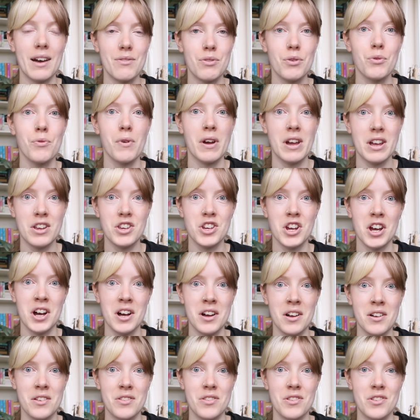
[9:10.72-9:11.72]
have a rare
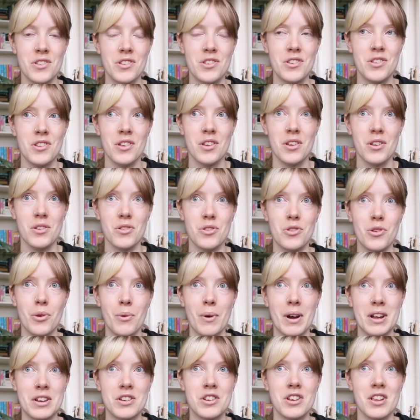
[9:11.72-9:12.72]
chance
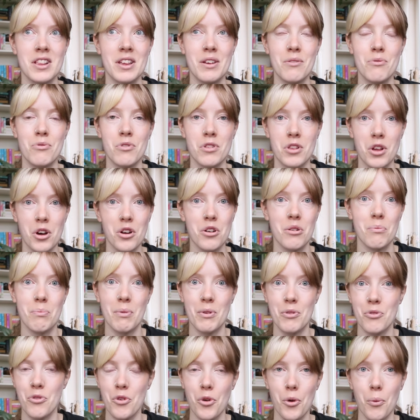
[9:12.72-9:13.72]
to actually vlog
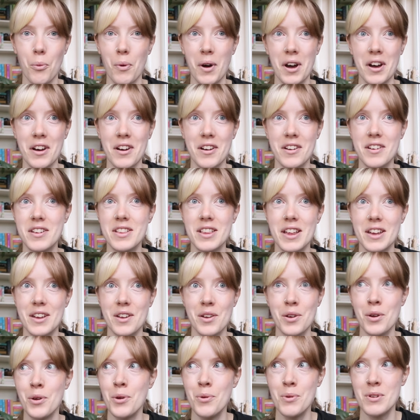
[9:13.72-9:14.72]
before work.
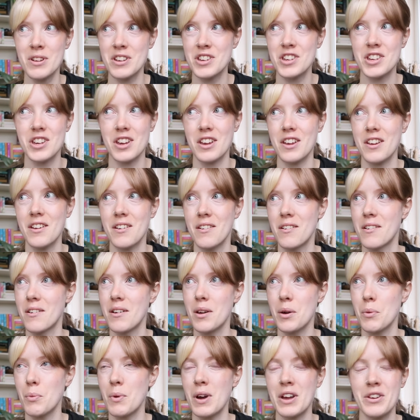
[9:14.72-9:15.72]
Like, who is she?
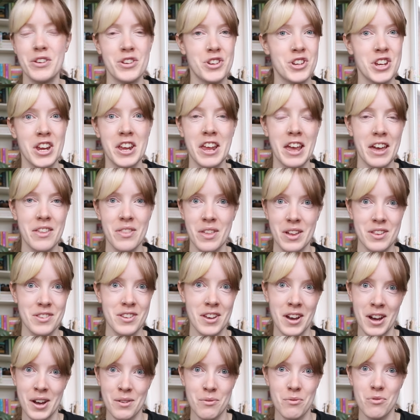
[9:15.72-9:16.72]
Where did she get that
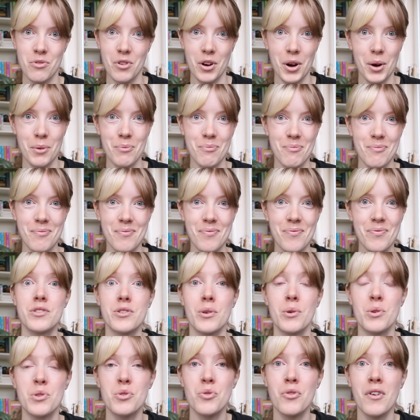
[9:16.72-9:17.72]
time from?
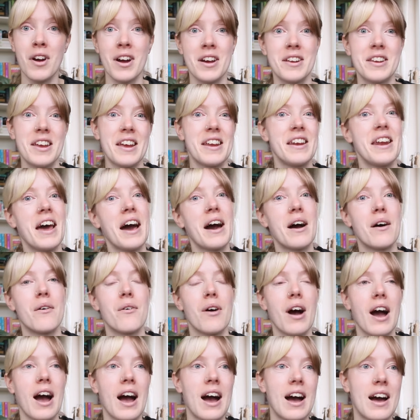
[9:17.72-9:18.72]
So it's Friday
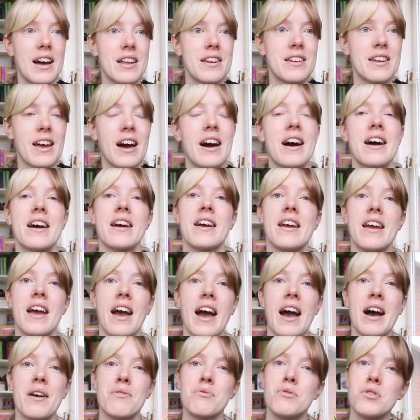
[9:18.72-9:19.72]
now, and I
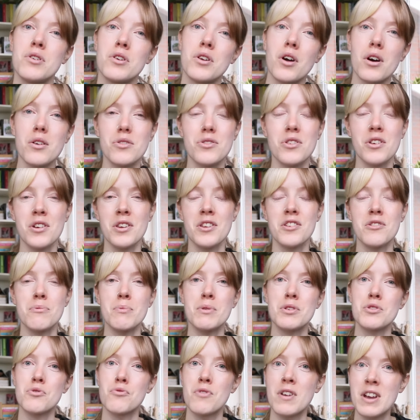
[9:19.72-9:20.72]
have not done as
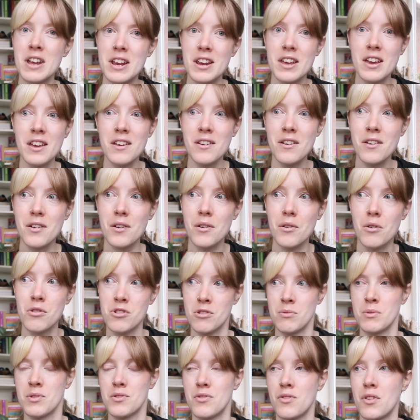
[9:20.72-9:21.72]
much reading or
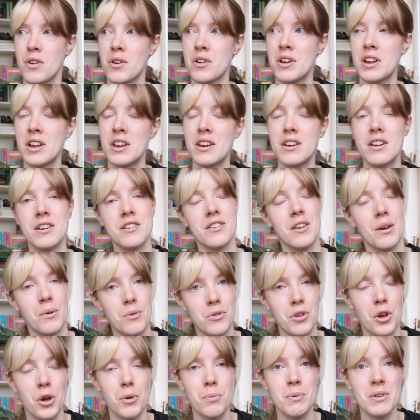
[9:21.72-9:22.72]
as much vlogging as I
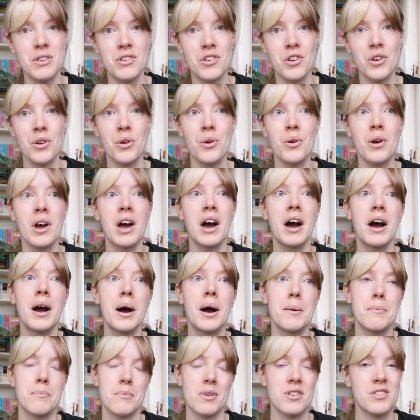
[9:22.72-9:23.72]
was hoping to.
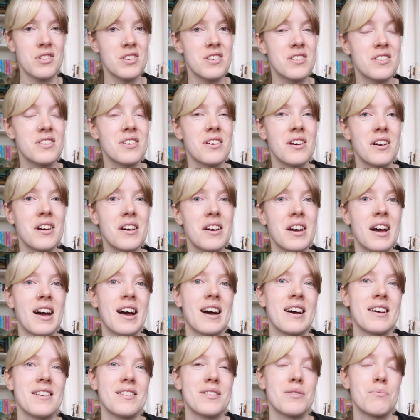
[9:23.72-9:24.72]
My sister
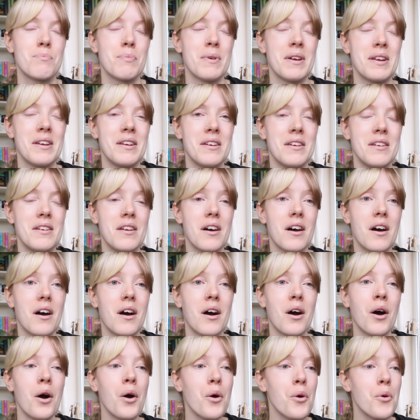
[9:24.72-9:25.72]
has been
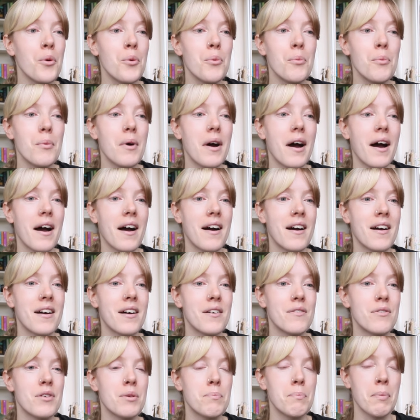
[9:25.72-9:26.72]
home
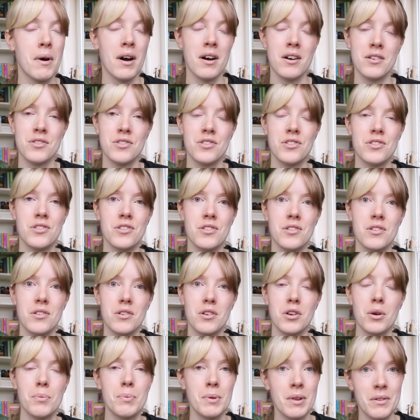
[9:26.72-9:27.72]
uh, the past
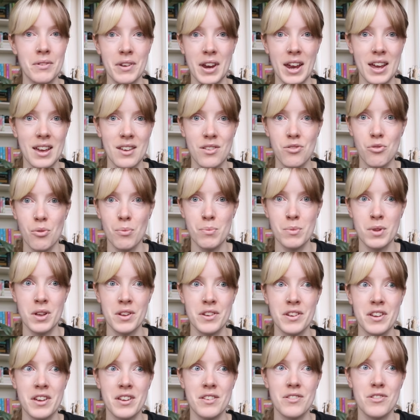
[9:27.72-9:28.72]
couple of days from
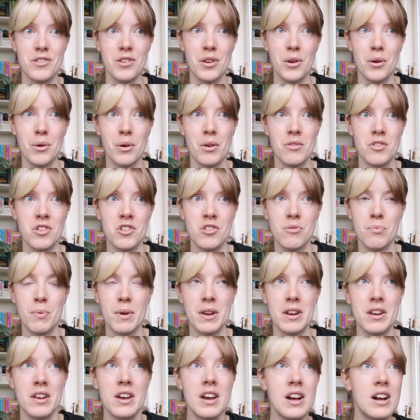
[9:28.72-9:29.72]
London, so I've just
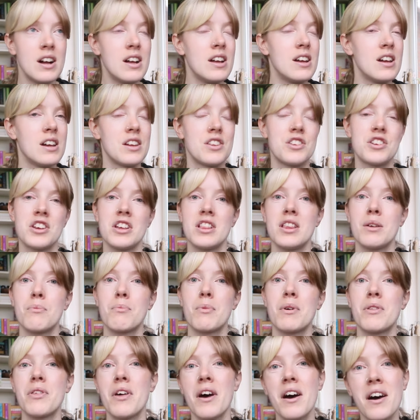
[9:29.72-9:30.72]
been chilling
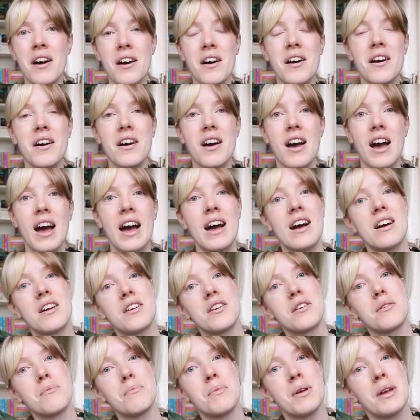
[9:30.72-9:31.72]
with her,
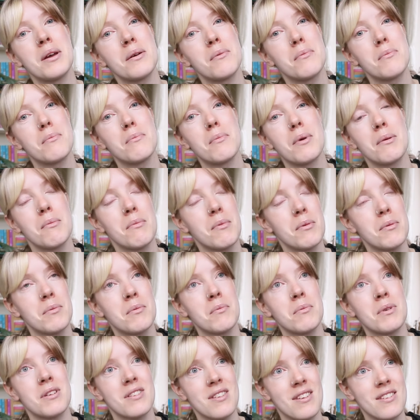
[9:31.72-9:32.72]
and me and my mum
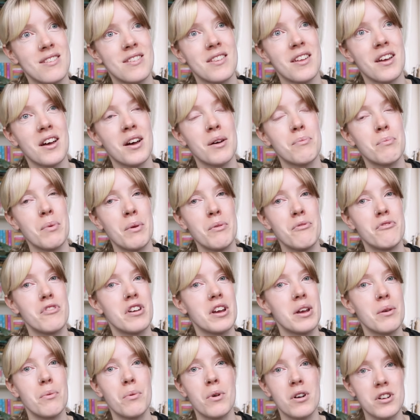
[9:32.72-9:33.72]
and my sister have been
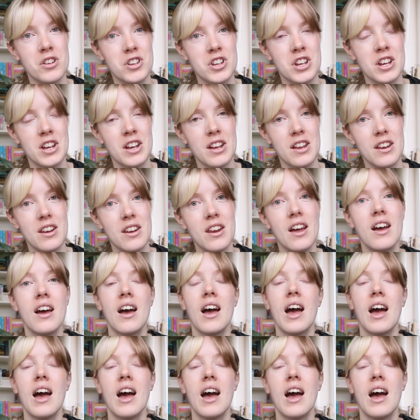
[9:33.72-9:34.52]
re-watching